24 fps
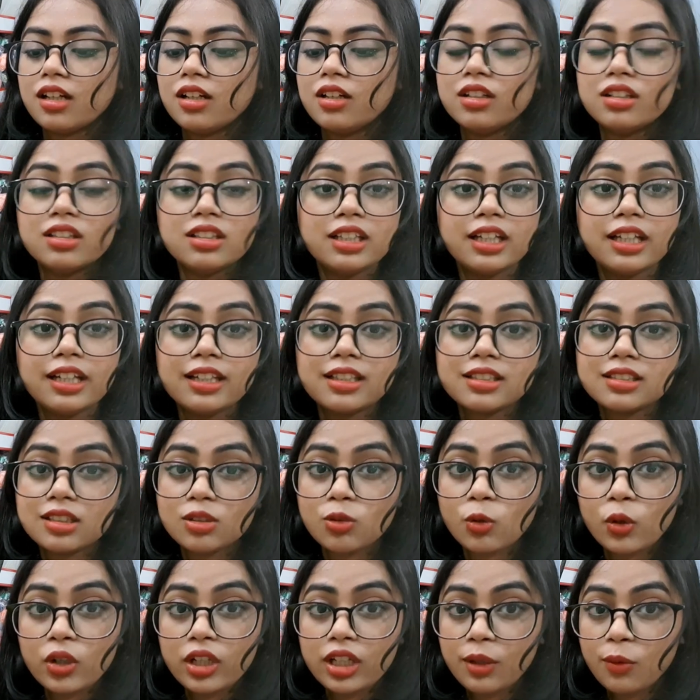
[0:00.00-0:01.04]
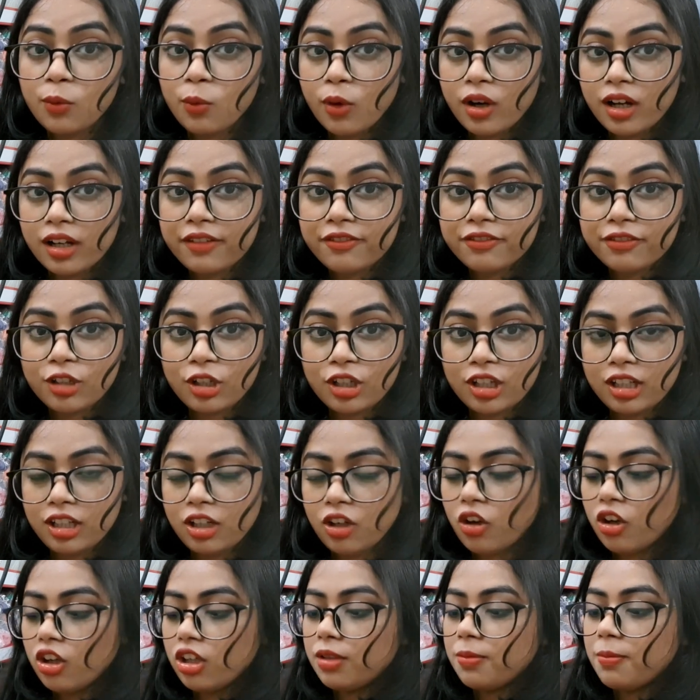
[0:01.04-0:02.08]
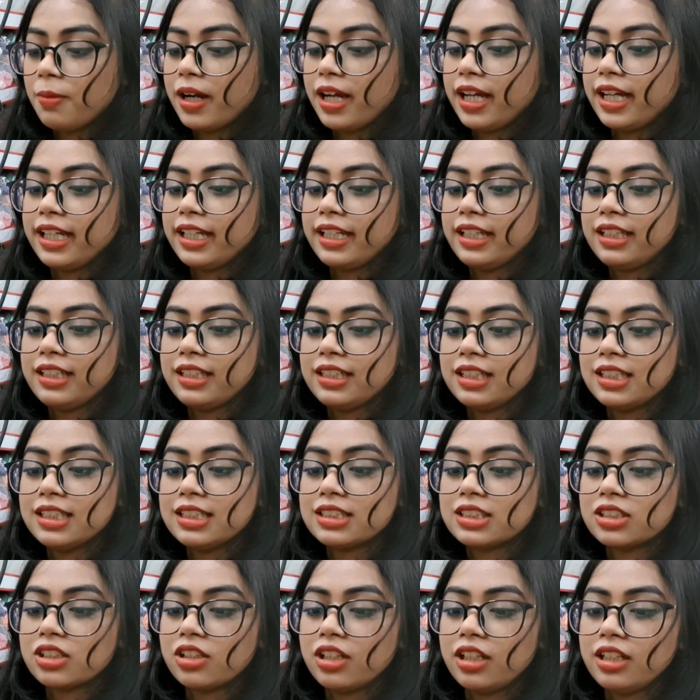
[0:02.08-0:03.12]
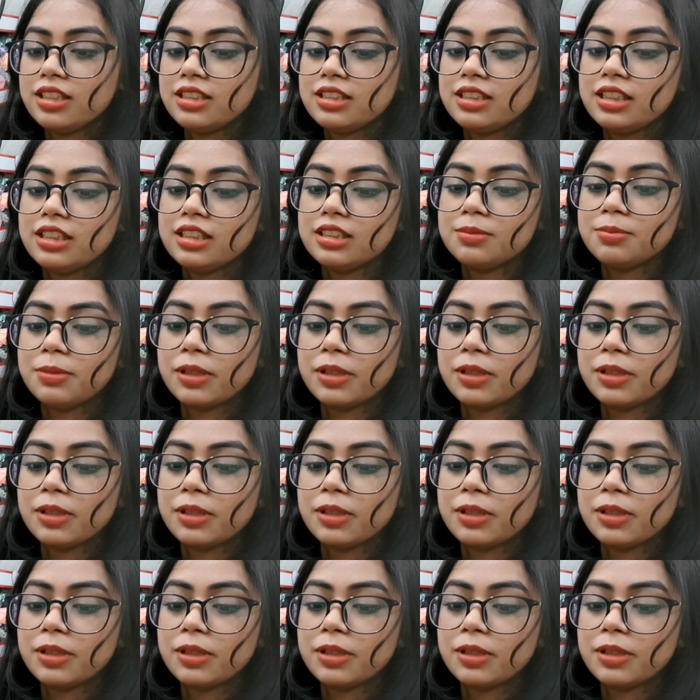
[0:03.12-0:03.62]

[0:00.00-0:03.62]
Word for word: uh, there is only one for a lot buy scrunchies